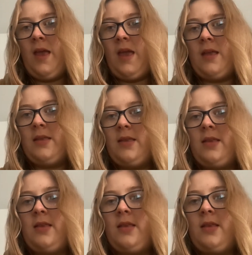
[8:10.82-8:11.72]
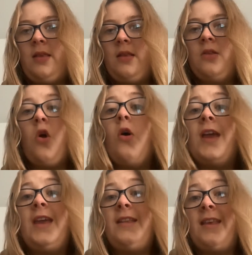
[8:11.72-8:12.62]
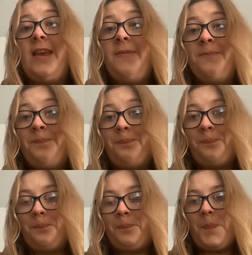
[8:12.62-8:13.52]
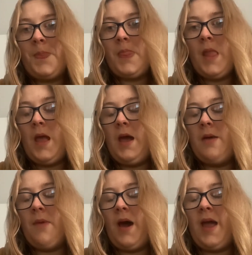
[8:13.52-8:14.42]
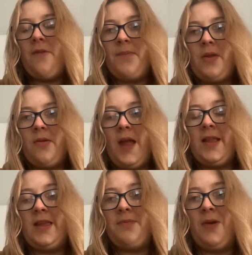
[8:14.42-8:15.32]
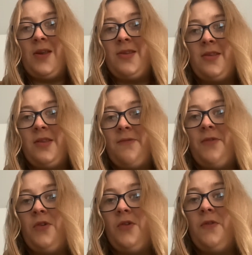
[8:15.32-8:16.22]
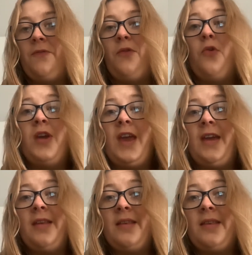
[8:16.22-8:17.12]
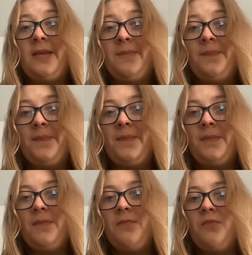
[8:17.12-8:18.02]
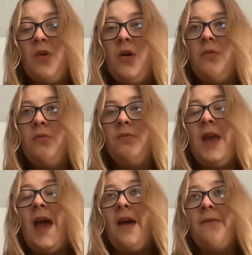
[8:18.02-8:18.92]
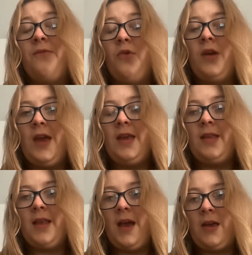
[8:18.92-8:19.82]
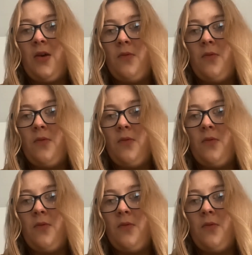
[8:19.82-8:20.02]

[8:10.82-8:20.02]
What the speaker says: It's not easy. I haven't been on antidepressants for 4 years. Well, yeah, 4 years. I